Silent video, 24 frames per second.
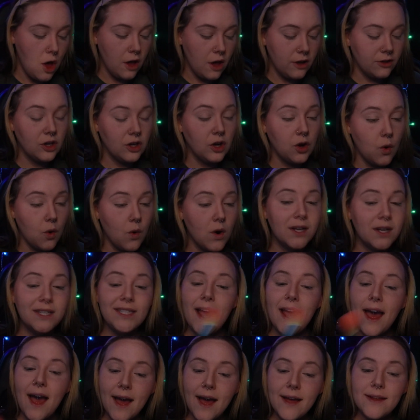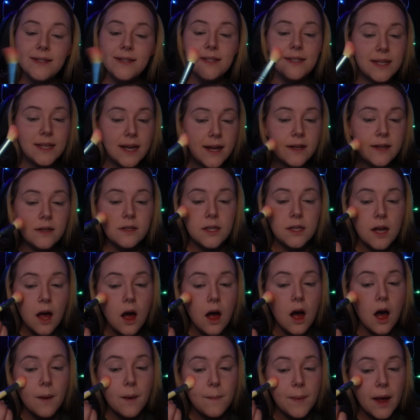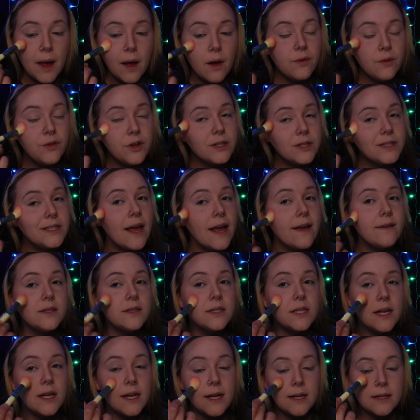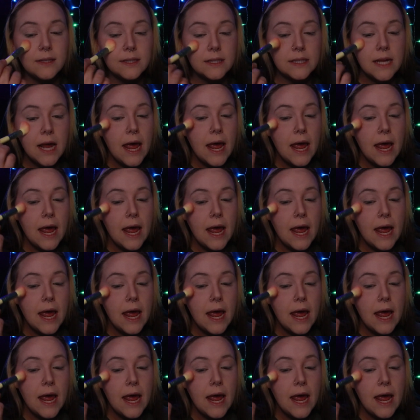The courts has since upheld their death sentence